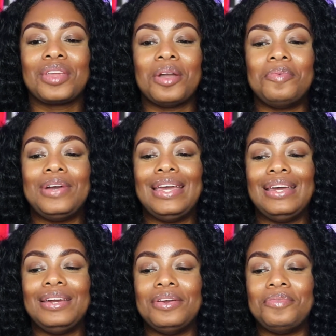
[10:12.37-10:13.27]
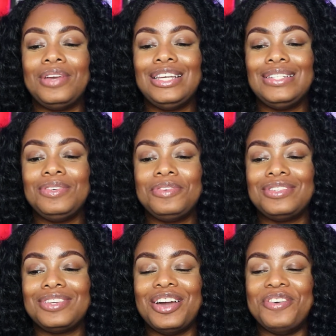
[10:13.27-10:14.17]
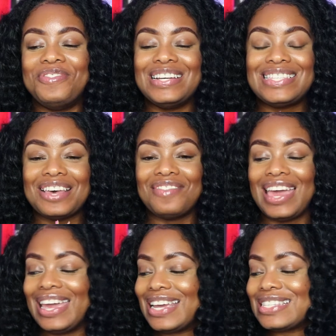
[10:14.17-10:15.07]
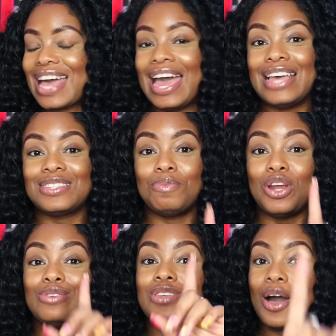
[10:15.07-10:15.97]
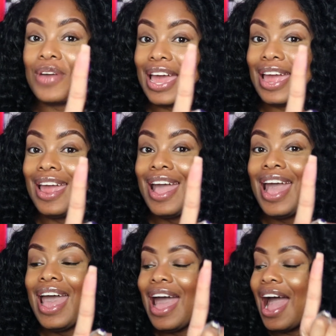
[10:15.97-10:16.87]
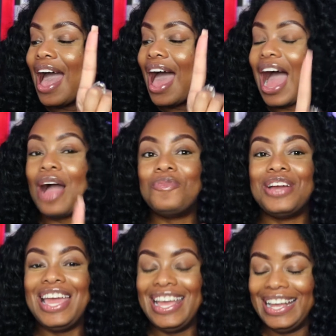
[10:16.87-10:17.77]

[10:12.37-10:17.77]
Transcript: When we went to Vegas, I had some notes. Okay, I went.